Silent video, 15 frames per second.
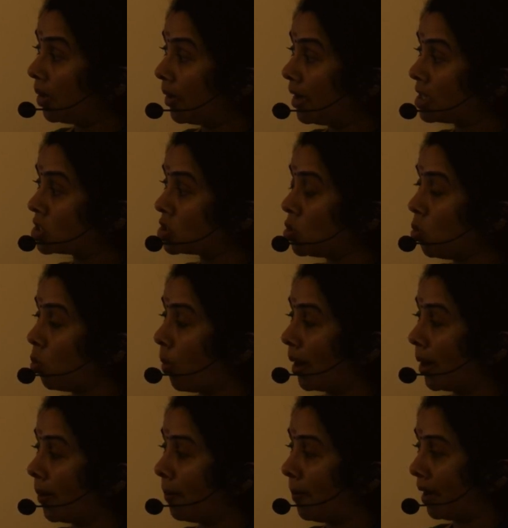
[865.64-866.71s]
raised to 1
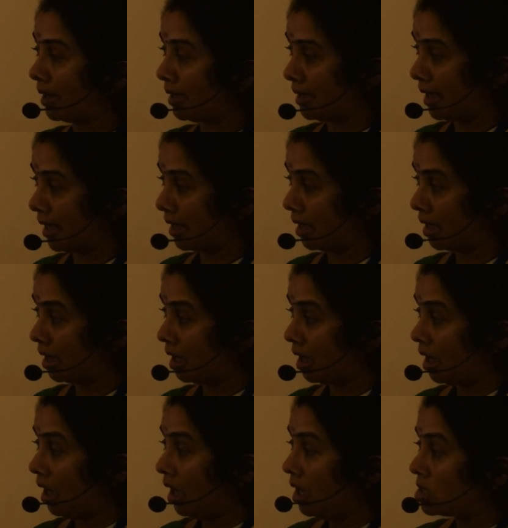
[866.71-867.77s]
by n.
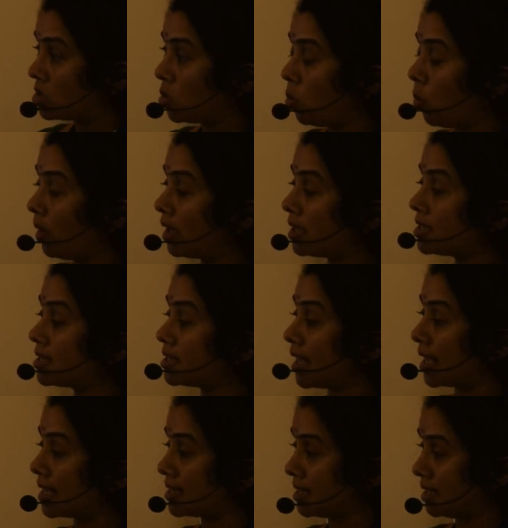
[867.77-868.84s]
So what is this
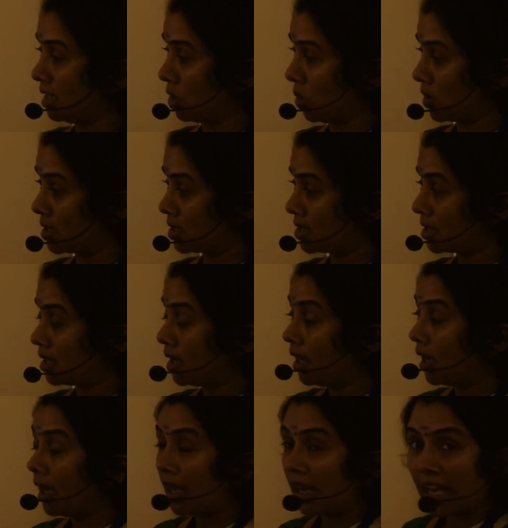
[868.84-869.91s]
x denotes?
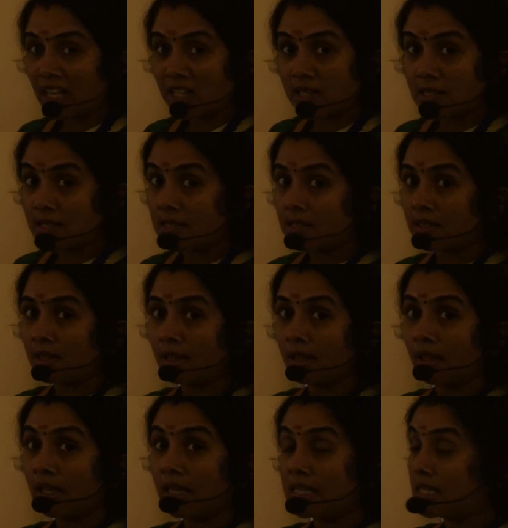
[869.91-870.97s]
X
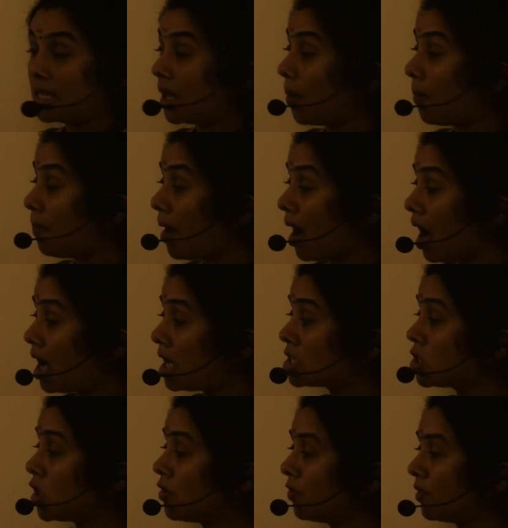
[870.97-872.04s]
is the
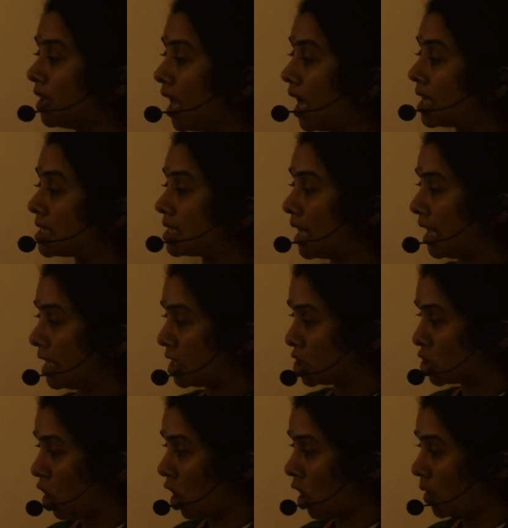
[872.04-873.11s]
mass of gas
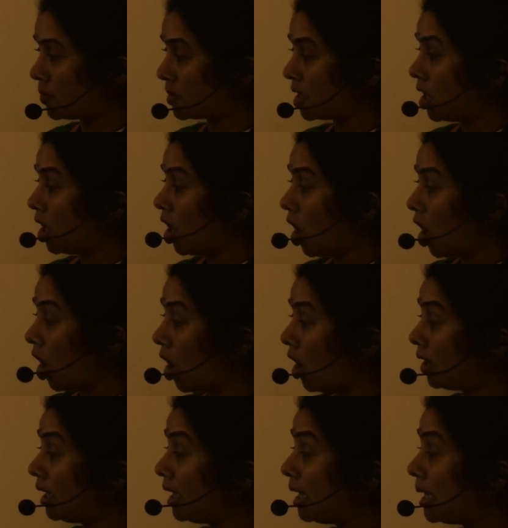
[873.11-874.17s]
adsorbed
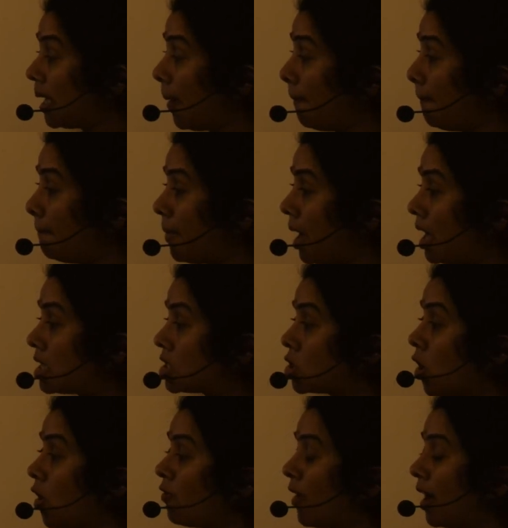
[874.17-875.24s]
on m mass
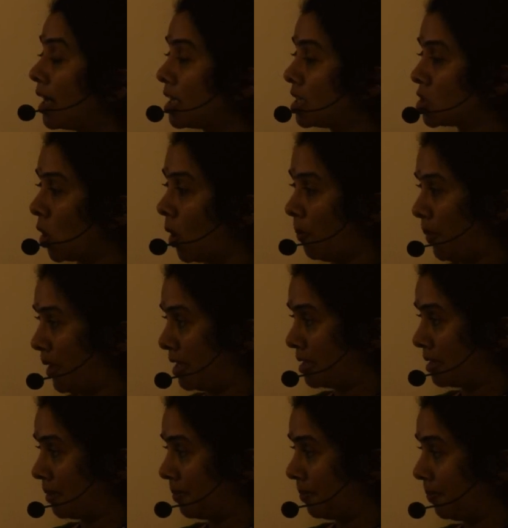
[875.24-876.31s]
of adsorbent
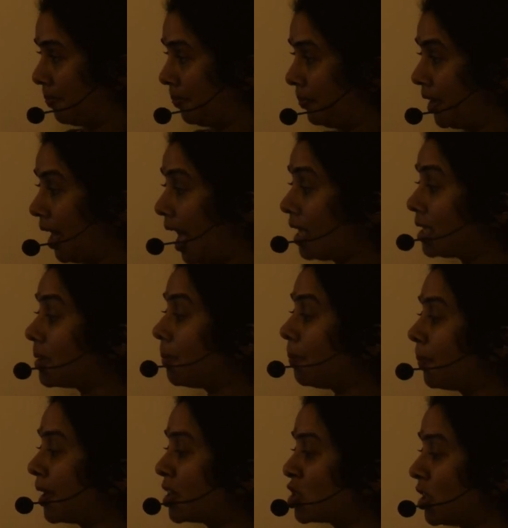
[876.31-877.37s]

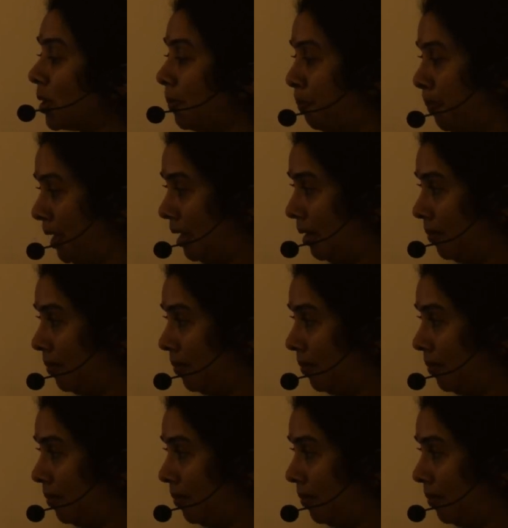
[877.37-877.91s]
at pressure P.